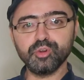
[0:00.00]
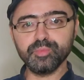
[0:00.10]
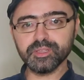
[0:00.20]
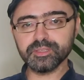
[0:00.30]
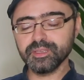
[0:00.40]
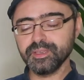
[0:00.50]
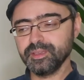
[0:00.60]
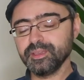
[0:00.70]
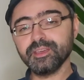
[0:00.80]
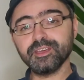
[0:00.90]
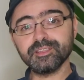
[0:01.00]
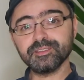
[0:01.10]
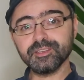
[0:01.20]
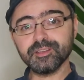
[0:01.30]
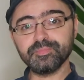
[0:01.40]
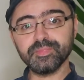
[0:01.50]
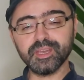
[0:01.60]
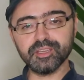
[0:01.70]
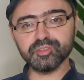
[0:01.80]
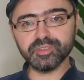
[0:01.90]
comment, and
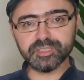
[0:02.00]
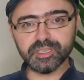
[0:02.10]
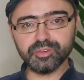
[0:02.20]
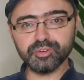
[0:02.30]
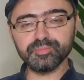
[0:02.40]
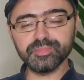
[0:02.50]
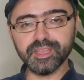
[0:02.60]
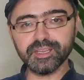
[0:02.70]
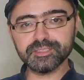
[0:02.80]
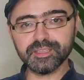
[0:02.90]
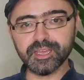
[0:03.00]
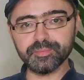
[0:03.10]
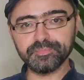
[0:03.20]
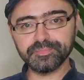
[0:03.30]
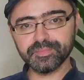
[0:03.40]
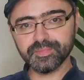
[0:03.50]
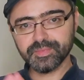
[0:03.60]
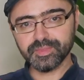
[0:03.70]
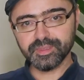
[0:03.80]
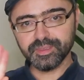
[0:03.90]
I shall see you next time.
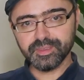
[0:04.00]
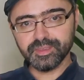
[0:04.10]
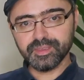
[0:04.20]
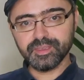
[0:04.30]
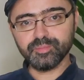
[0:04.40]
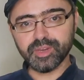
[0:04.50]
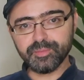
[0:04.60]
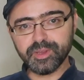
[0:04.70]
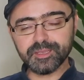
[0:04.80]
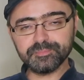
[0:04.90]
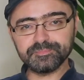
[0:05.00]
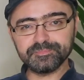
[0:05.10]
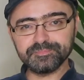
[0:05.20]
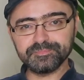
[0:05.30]
Bye bye.